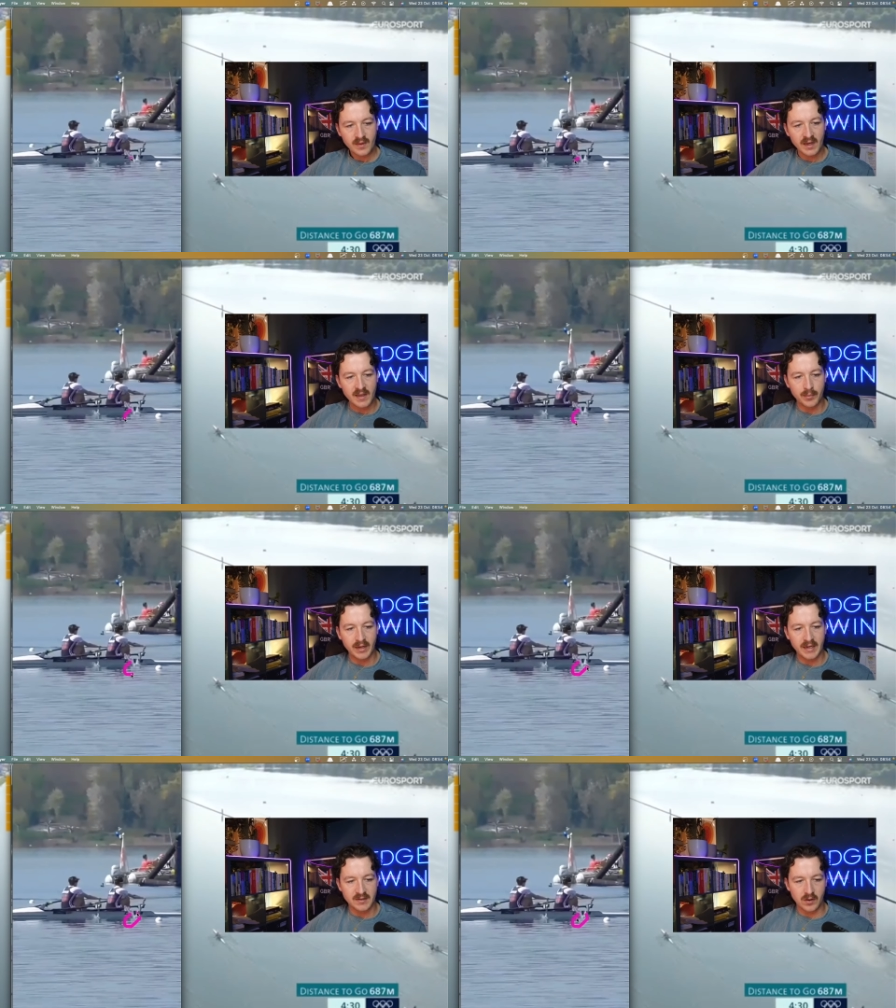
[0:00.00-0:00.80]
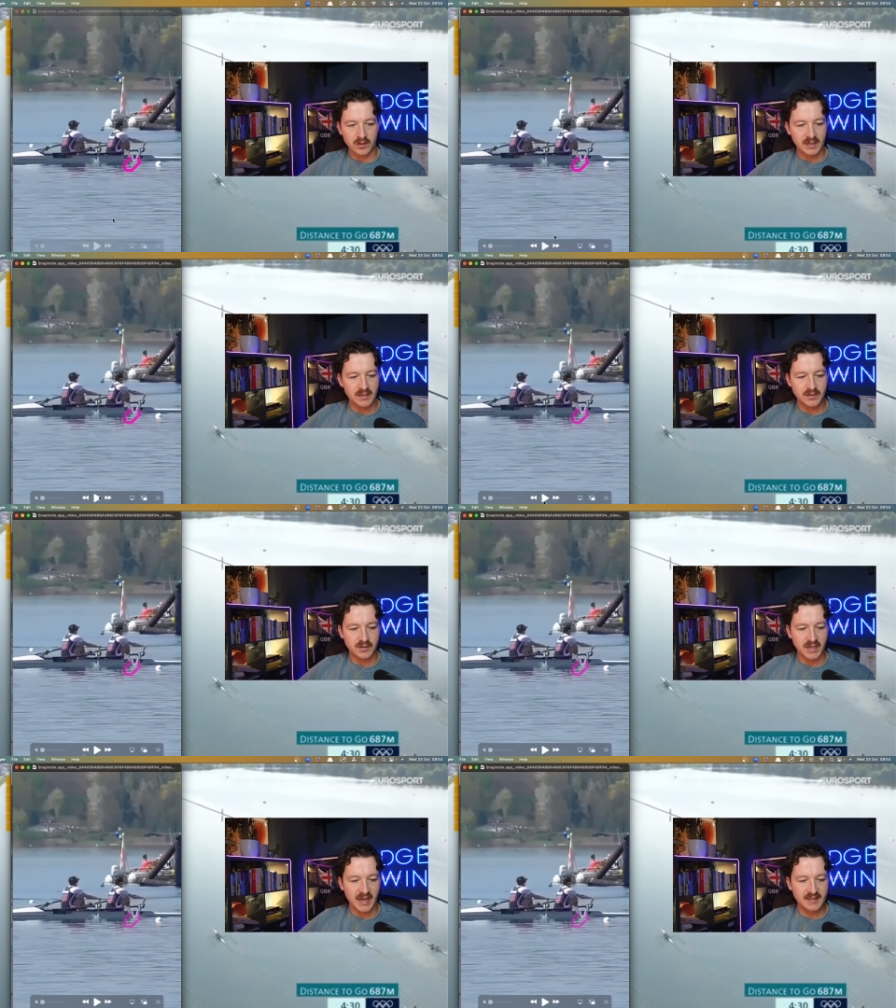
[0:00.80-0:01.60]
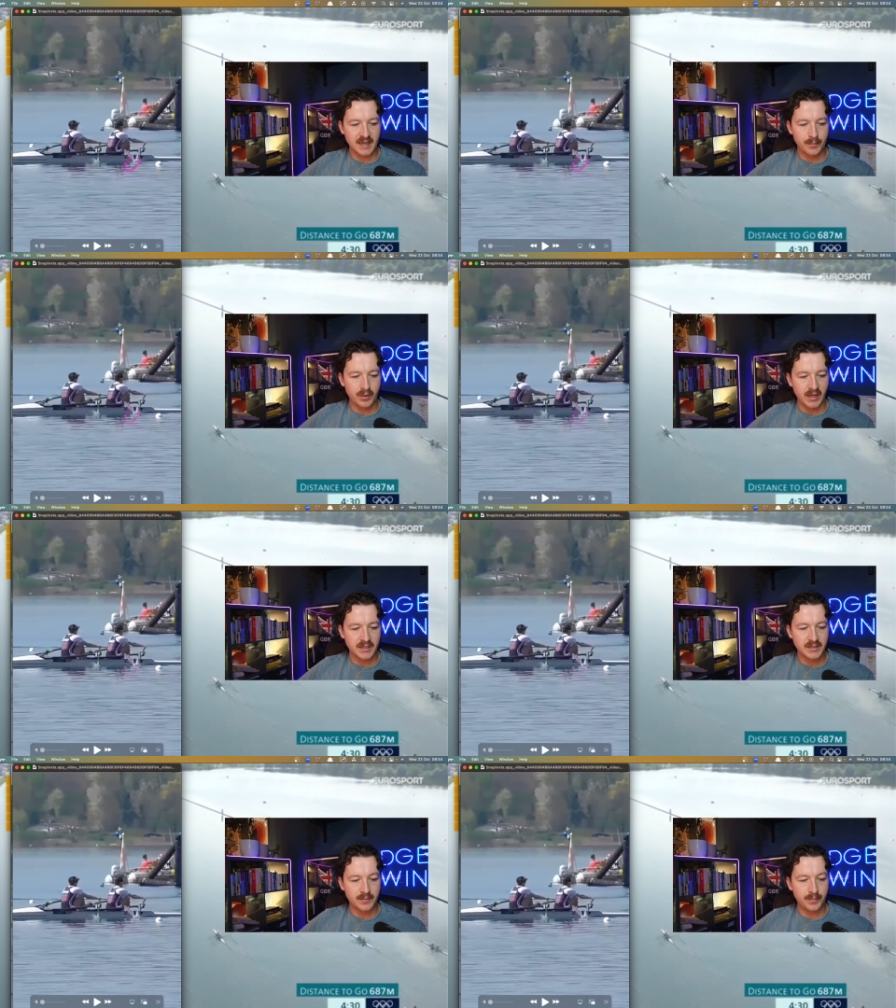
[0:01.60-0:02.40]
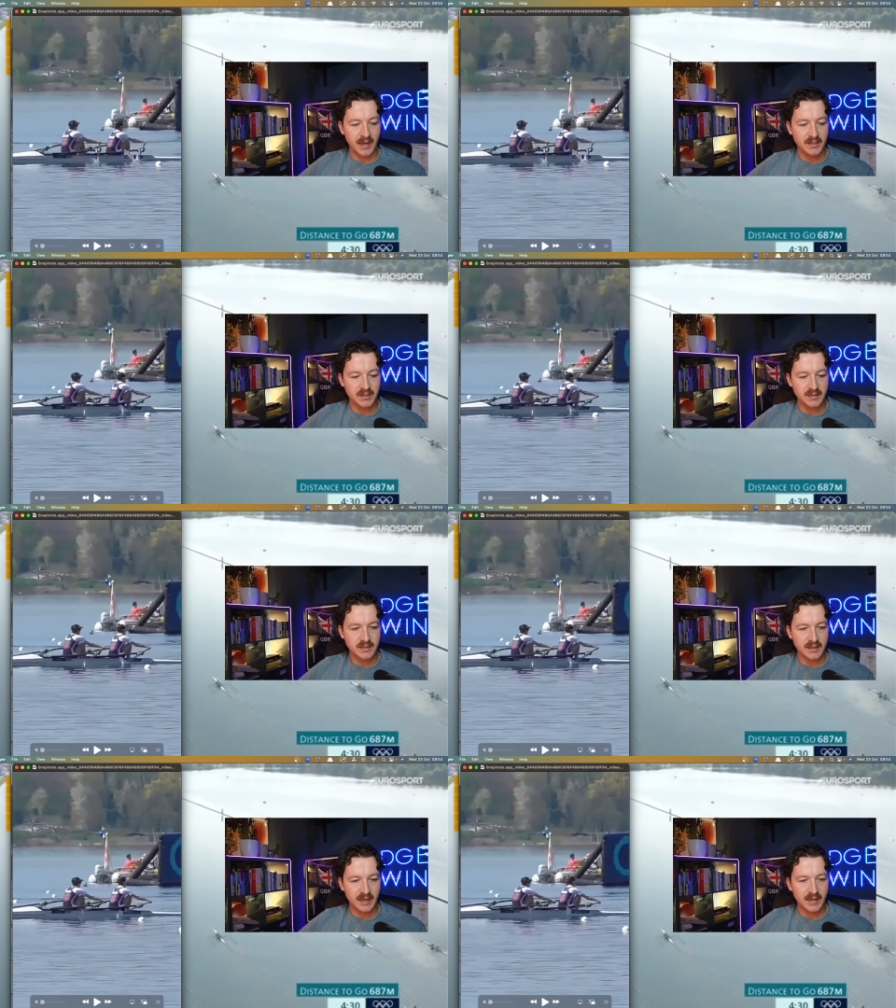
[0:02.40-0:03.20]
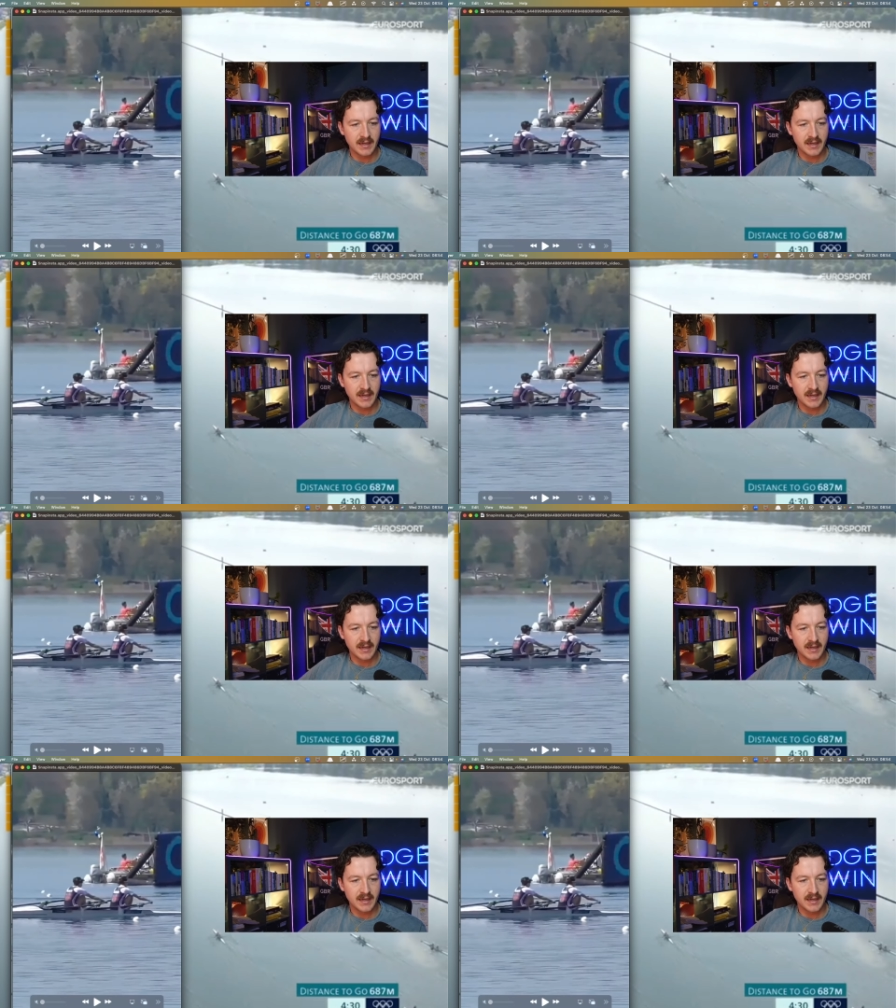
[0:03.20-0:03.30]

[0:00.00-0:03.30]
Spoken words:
and the blade is locked in. So she has that patience and that